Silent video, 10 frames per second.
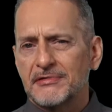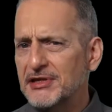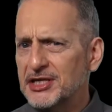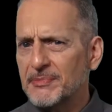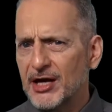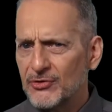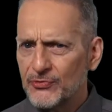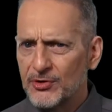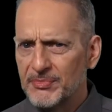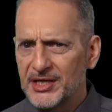Think about it
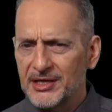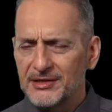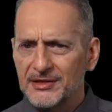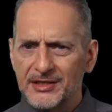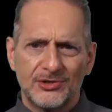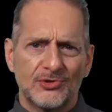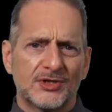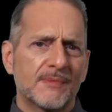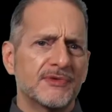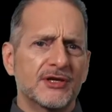for a minute. Is there
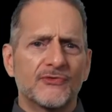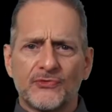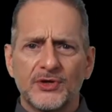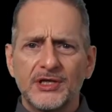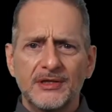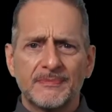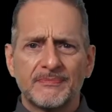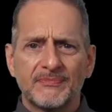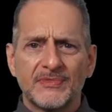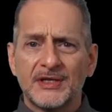something free?
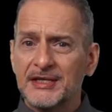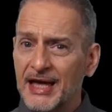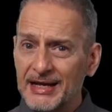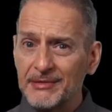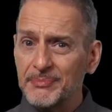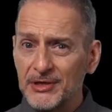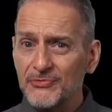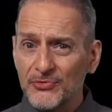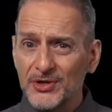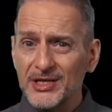Can it be
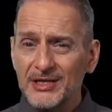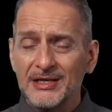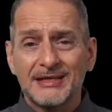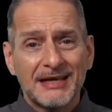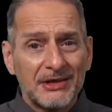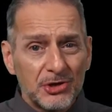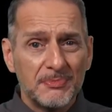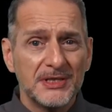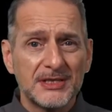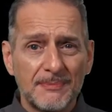free? Can there
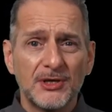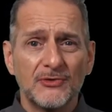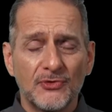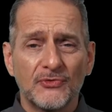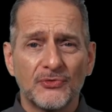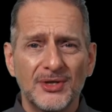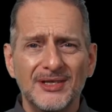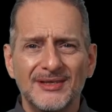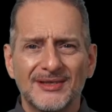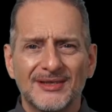be something for
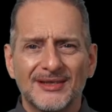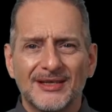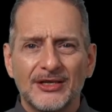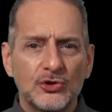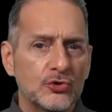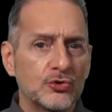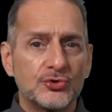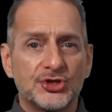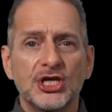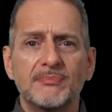free? You
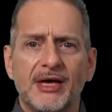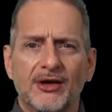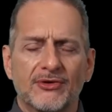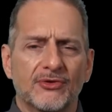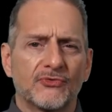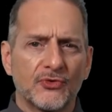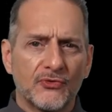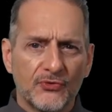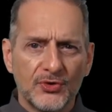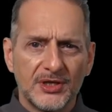use Gmail for
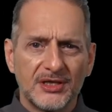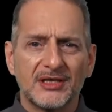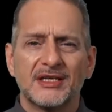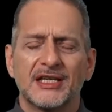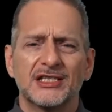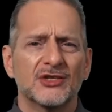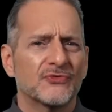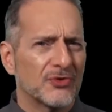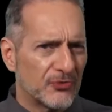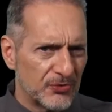free. Is it
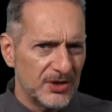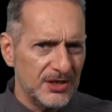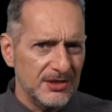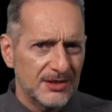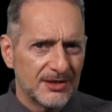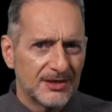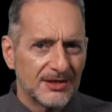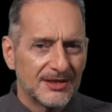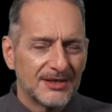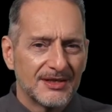for free?
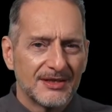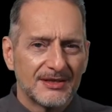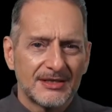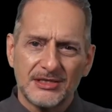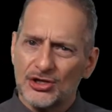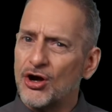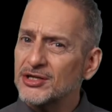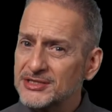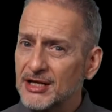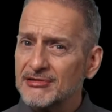Does it
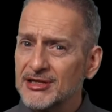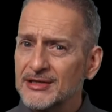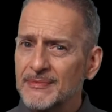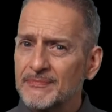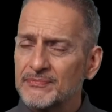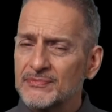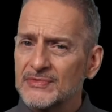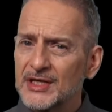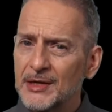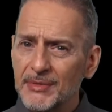cost nothing?
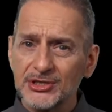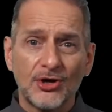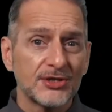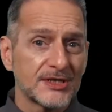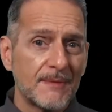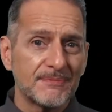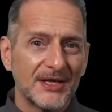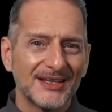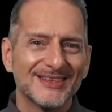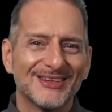It must cost
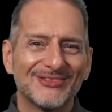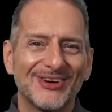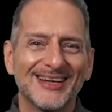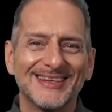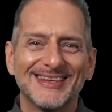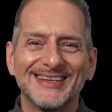something, right?